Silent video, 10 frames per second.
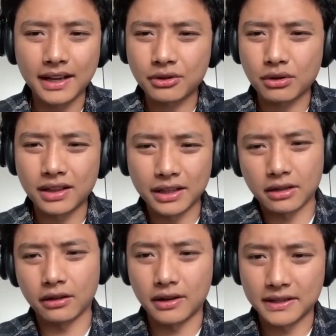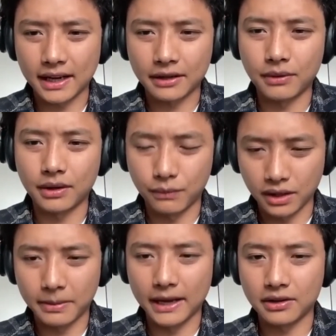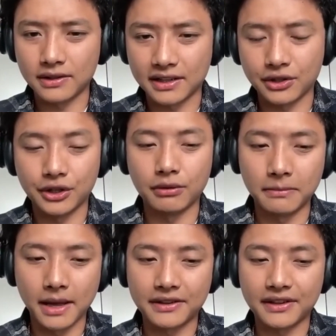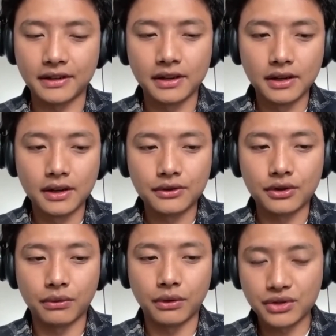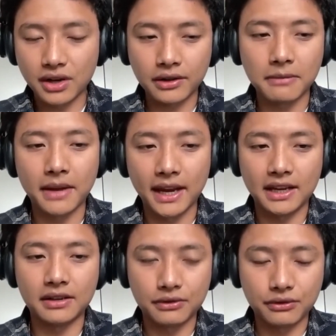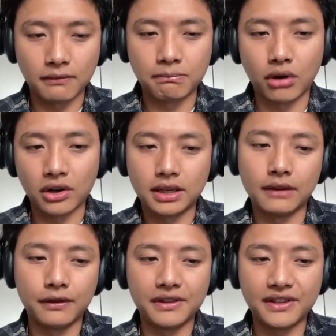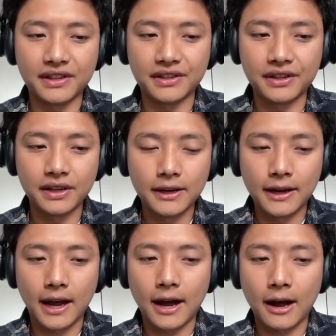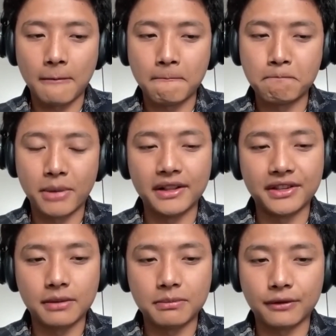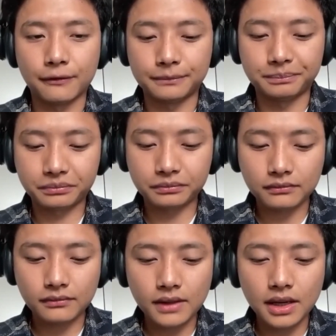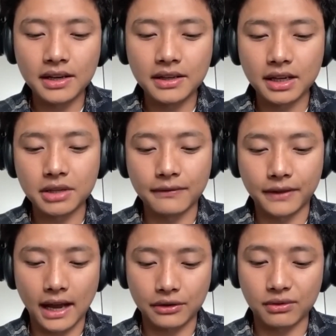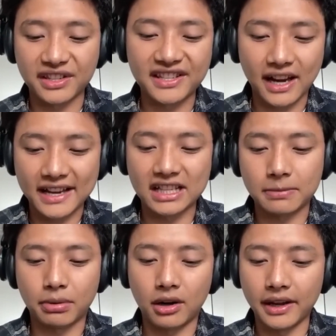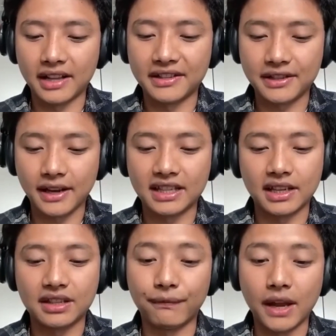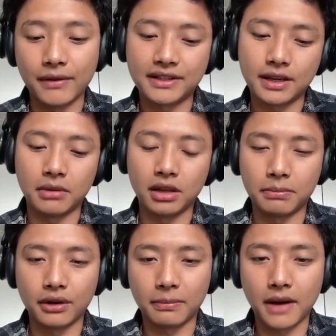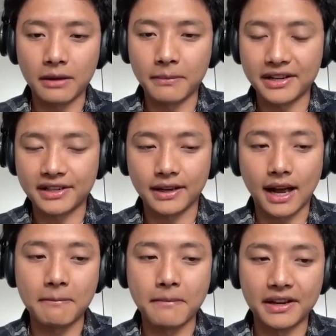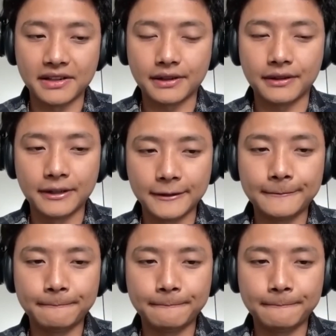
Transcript: that sort of clinical contact with patients as you do in medicine. So those are the main sort of broad differences. But in terms of the actual science part, it's very similar, both biomedicine and medicine.